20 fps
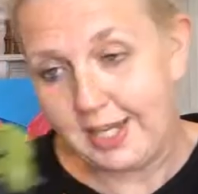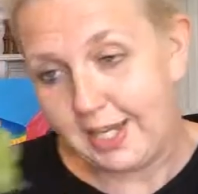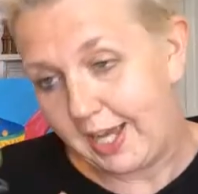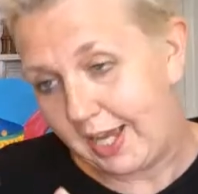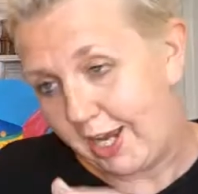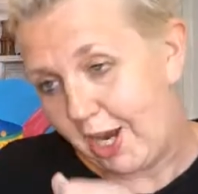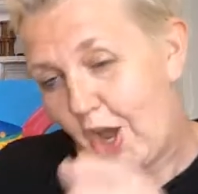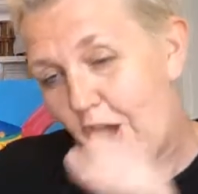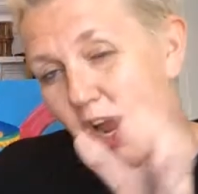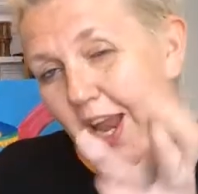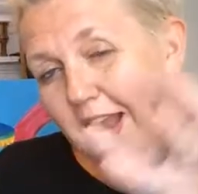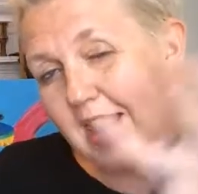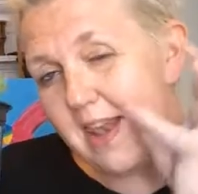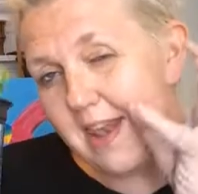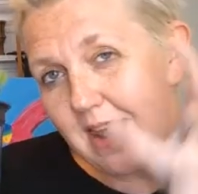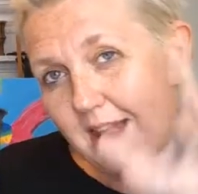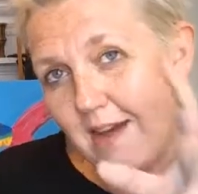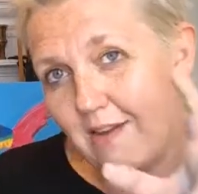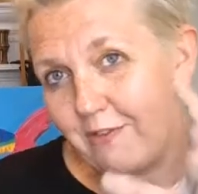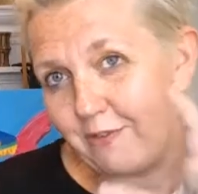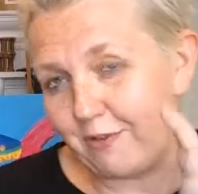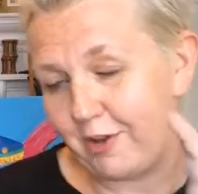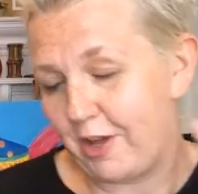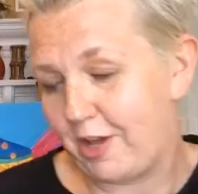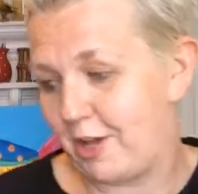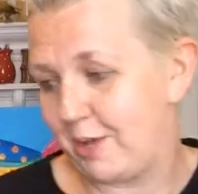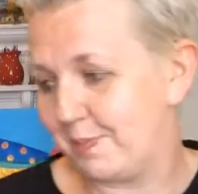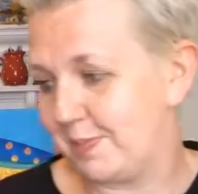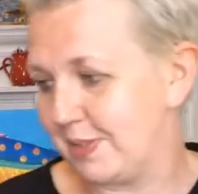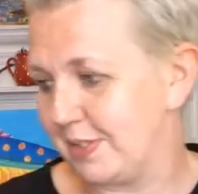And I love
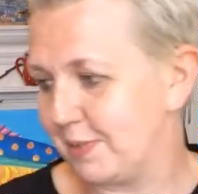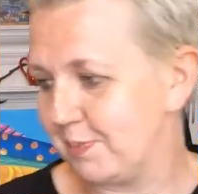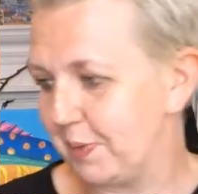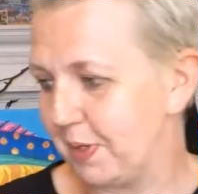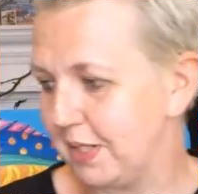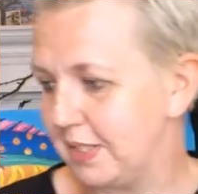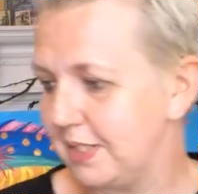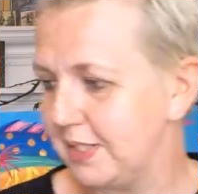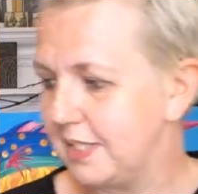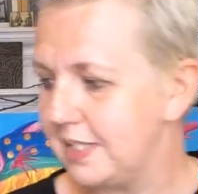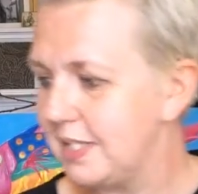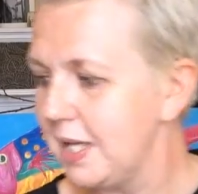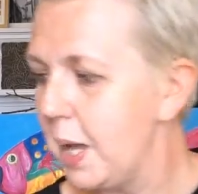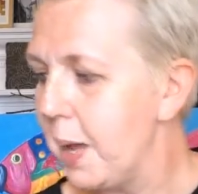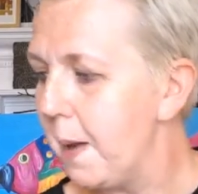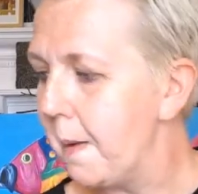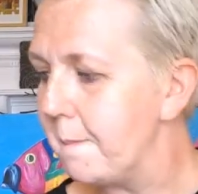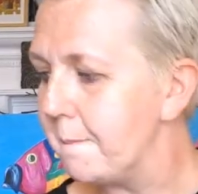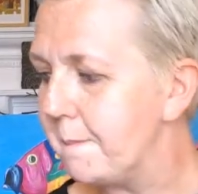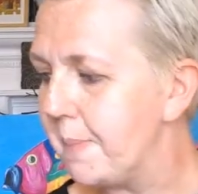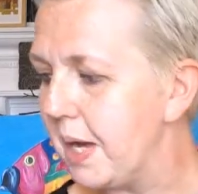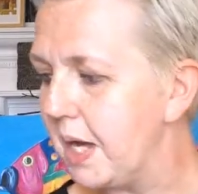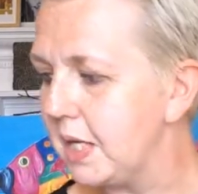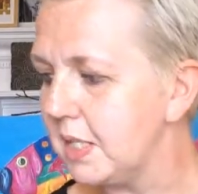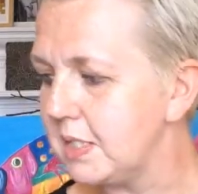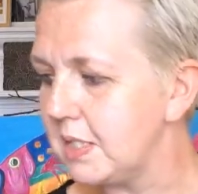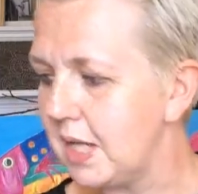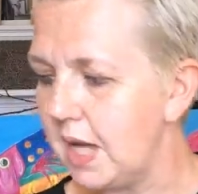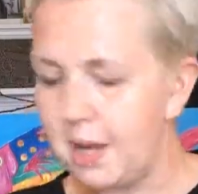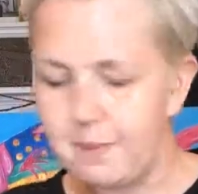herbs and spices, but
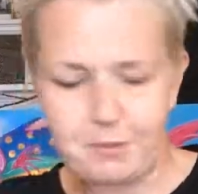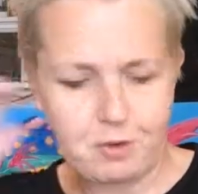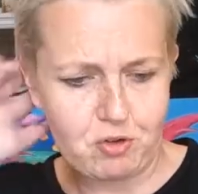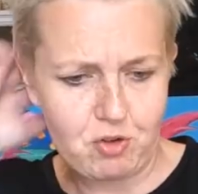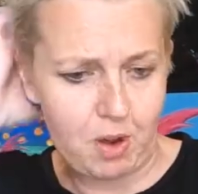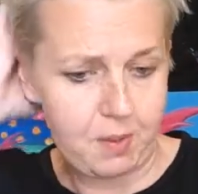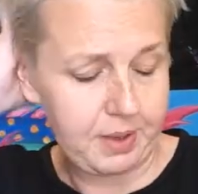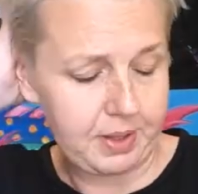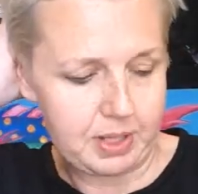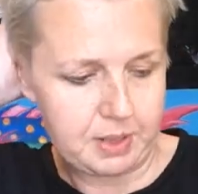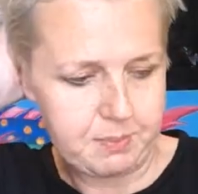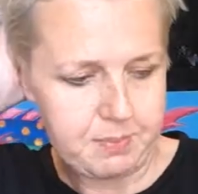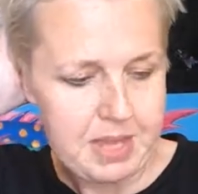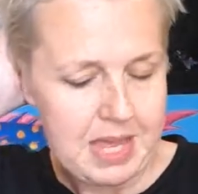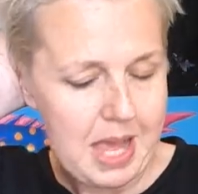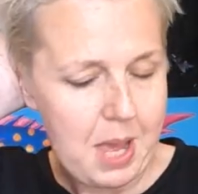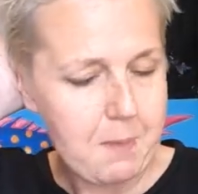growing them.